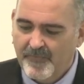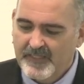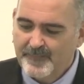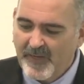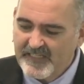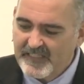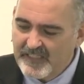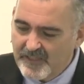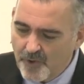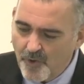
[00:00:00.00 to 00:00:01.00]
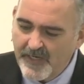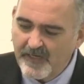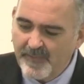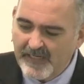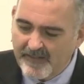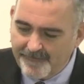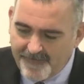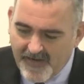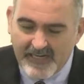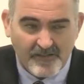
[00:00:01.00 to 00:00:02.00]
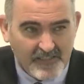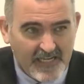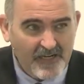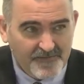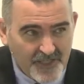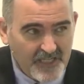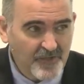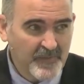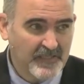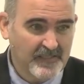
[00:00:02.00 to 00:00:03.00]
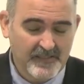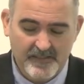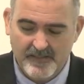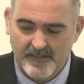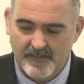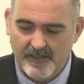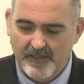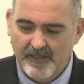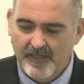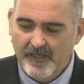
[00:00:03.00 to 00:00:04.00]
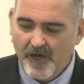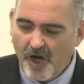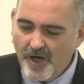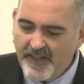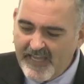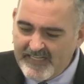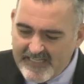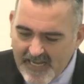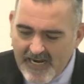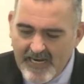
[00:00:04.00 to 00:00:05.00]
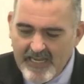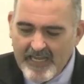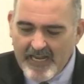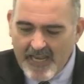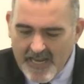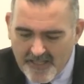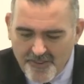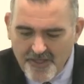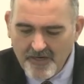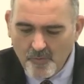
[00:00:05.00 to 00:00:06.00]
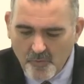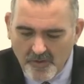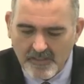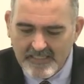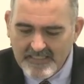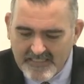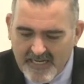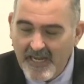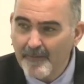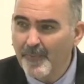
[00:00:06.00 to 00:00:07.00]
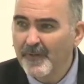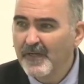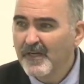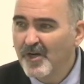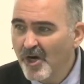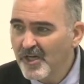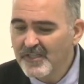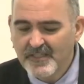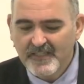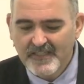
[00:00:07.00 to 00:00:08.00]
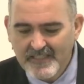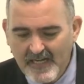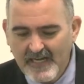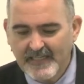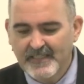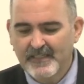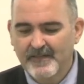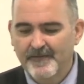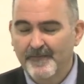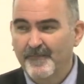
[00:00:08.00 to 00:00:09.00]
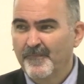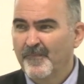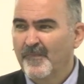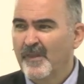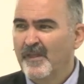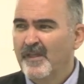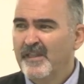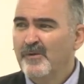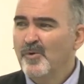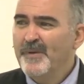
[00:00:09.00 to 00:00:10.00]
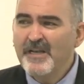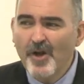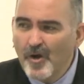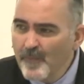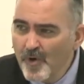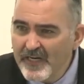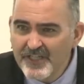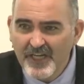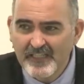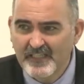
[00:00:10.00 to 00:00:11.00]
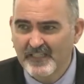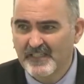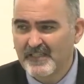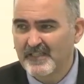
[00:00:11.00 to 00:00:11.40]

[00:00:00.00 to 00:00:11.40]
This passage is talking about the final day of judgment. On that day, nothing will escape God's sight. There will be no more injustice.